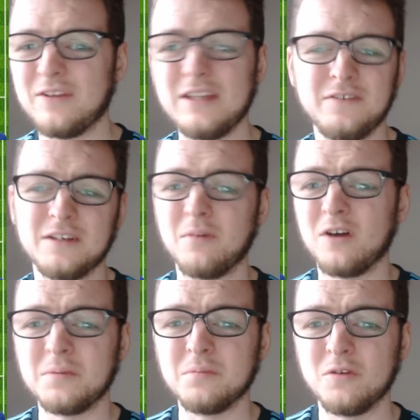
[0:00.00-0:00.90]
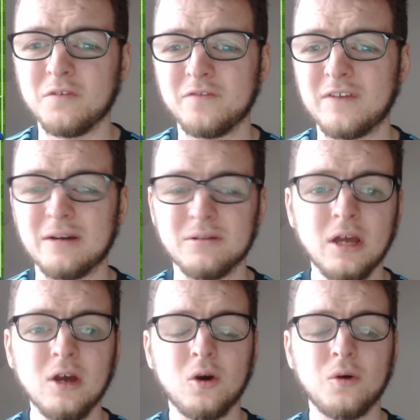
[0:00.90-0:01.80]
If anything, it might be more of a
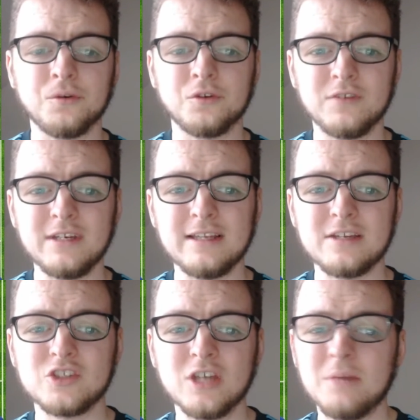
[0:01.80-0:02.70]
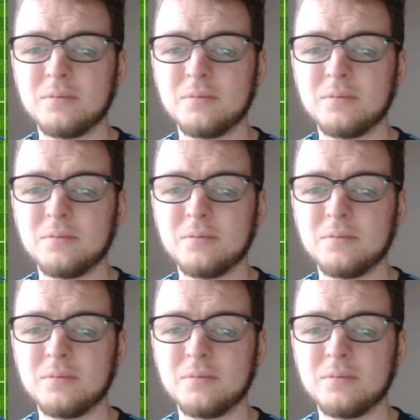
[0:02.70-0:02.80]
foul on Grealish.